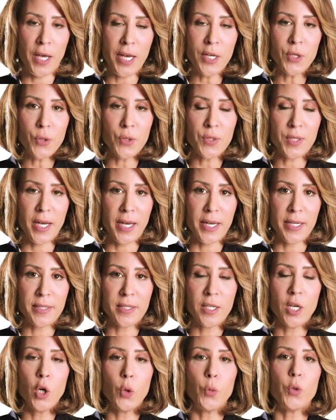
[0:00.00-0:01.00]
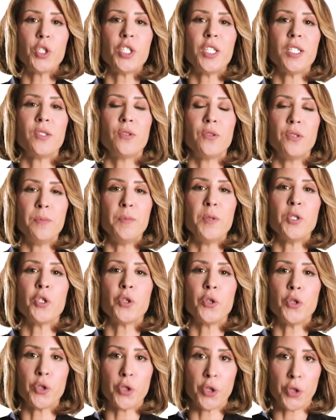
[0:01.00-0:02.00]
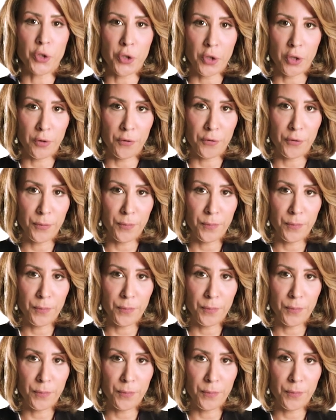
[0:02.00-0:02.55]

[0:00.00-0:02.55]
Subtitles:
exercise, which is the diminishing return curve.